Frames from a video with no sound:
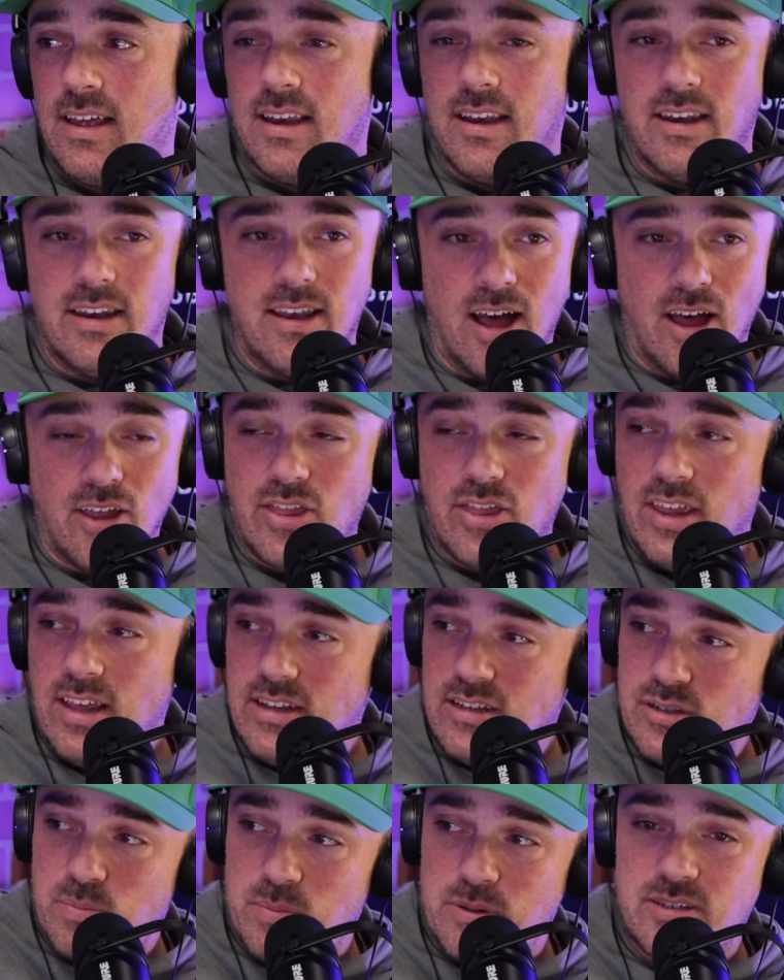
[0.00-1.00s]
Nothing
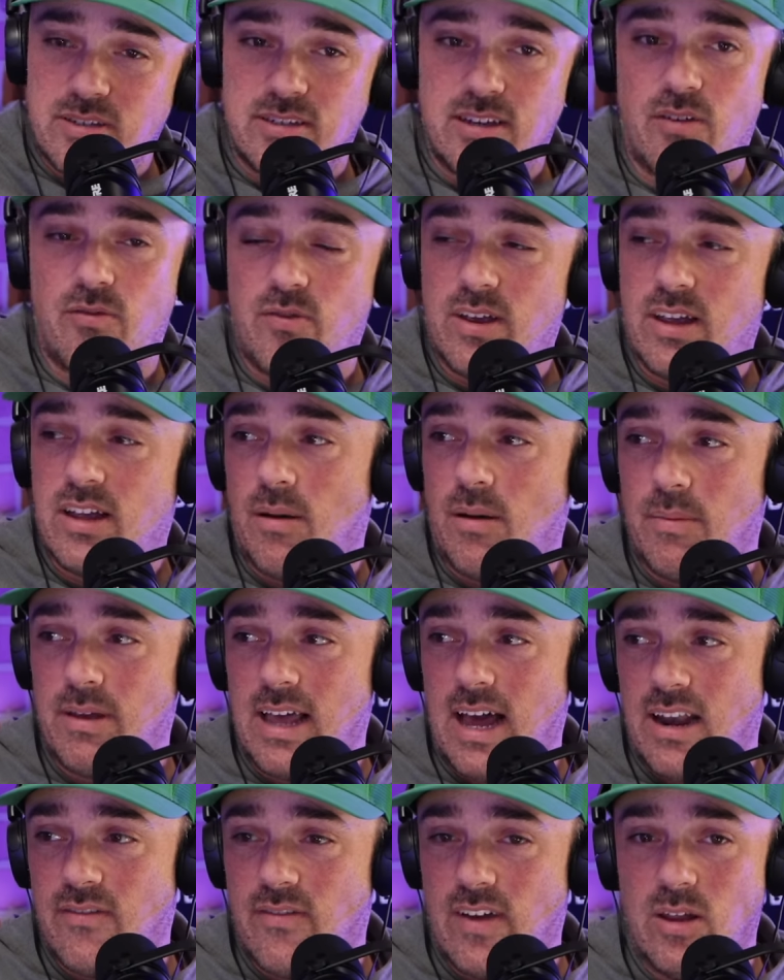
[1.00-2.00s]
specific coming
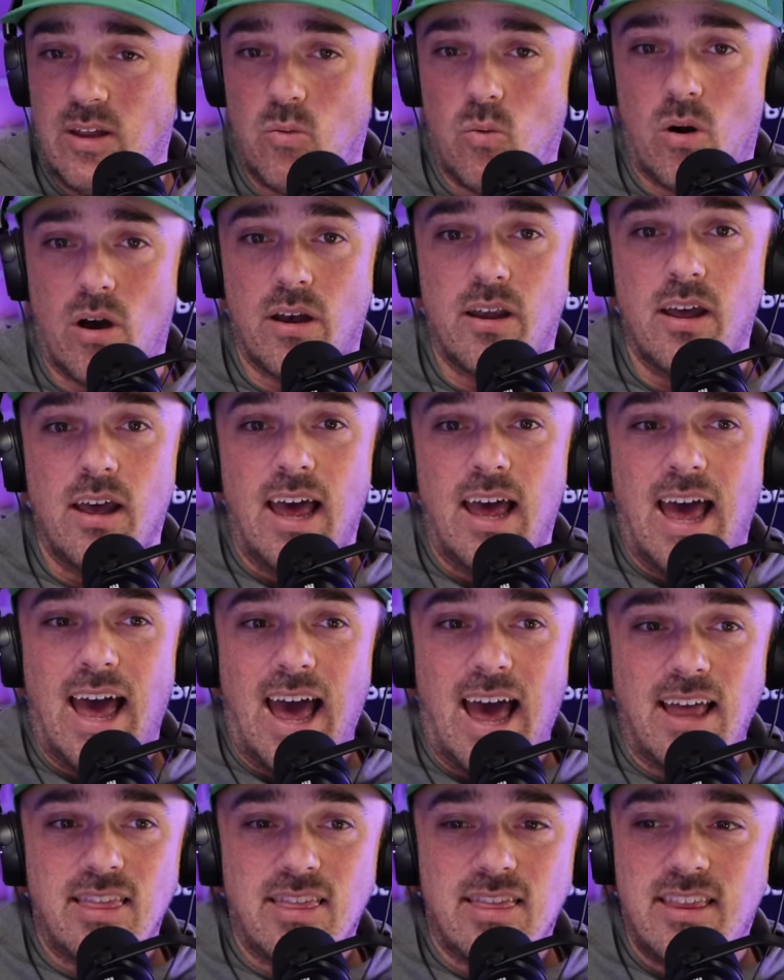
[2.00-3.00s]
out of anyone.
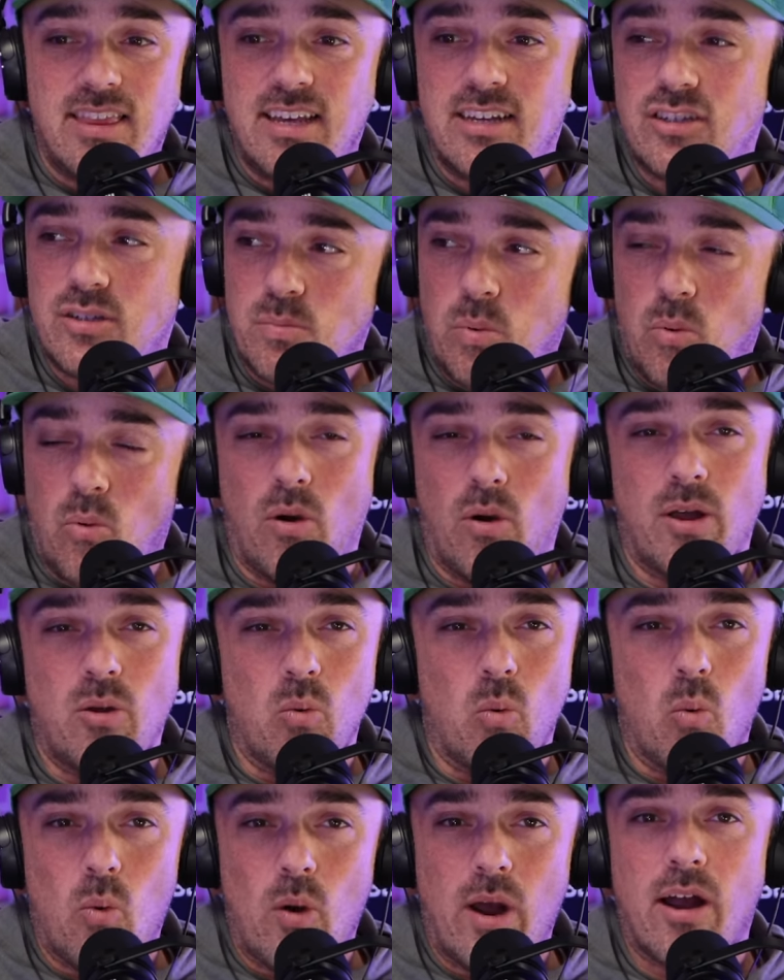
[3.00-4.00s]
At this point,
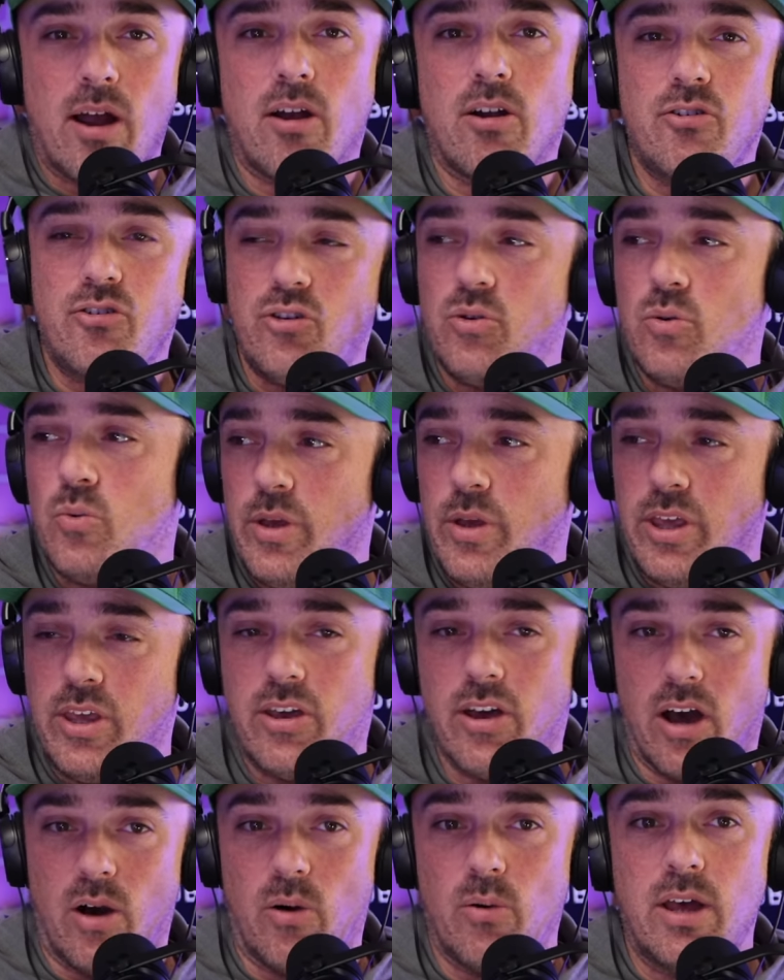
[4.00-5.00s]
where do we
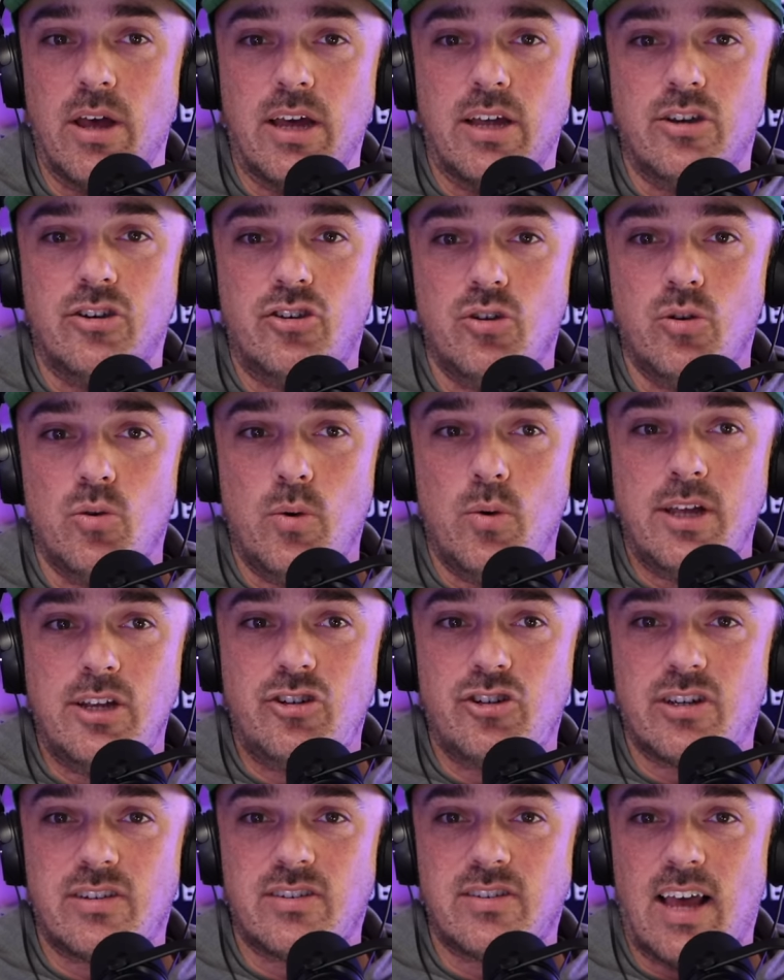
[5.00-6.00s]
go? Do we
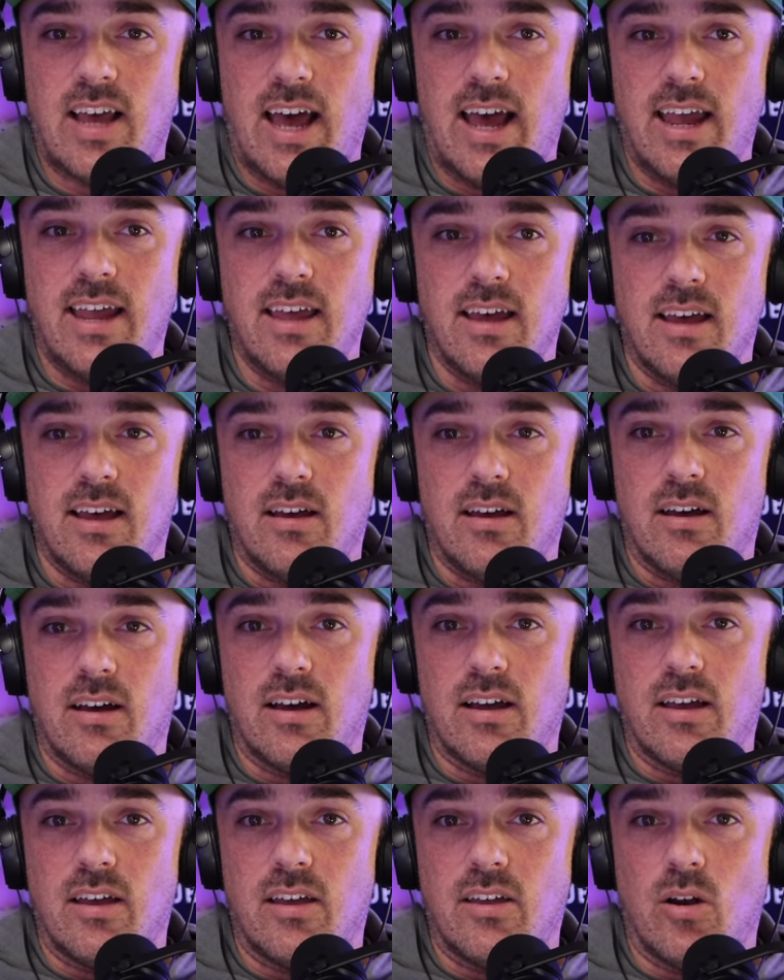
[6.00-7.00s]
just say, uh,
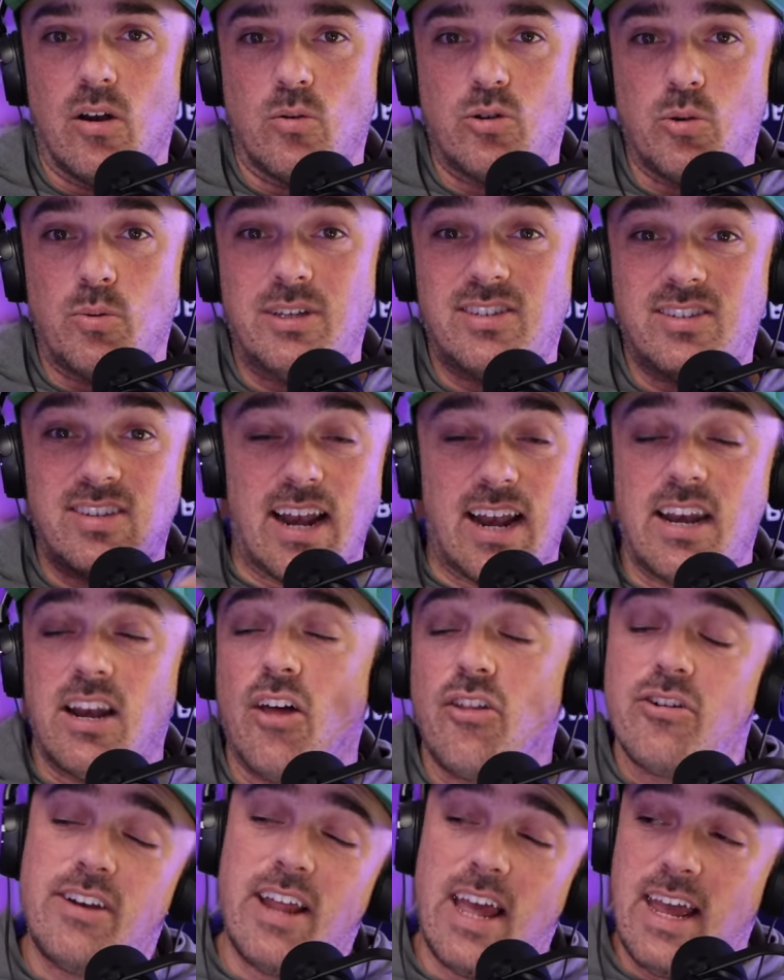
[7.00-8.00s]
you know, do we set
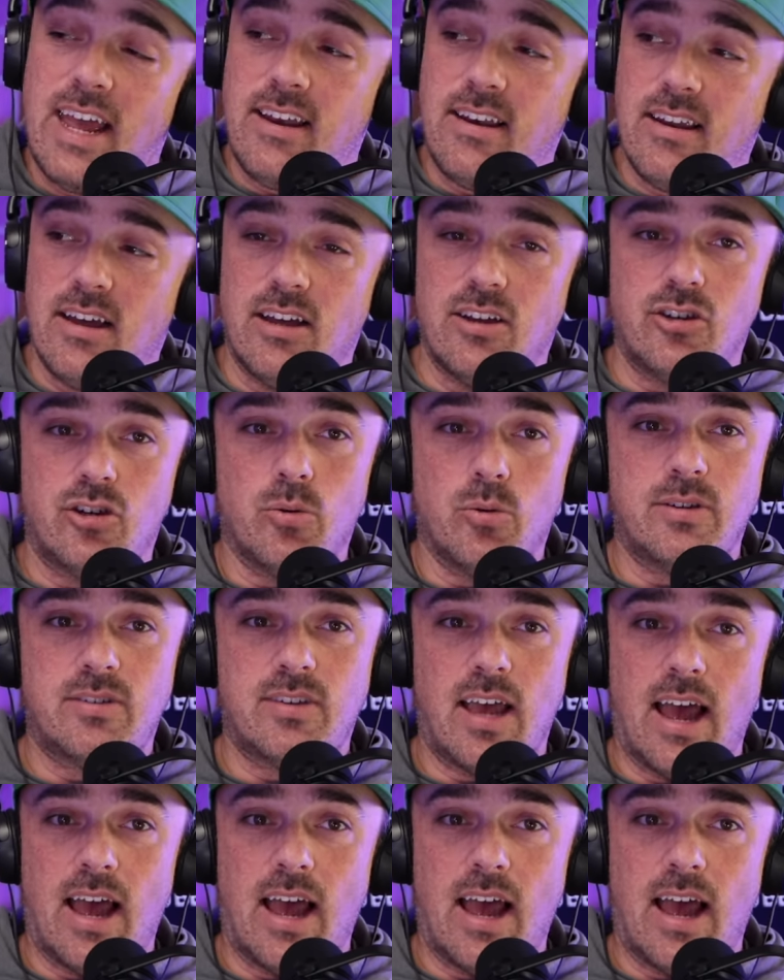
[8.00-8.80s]
another date? Do we say,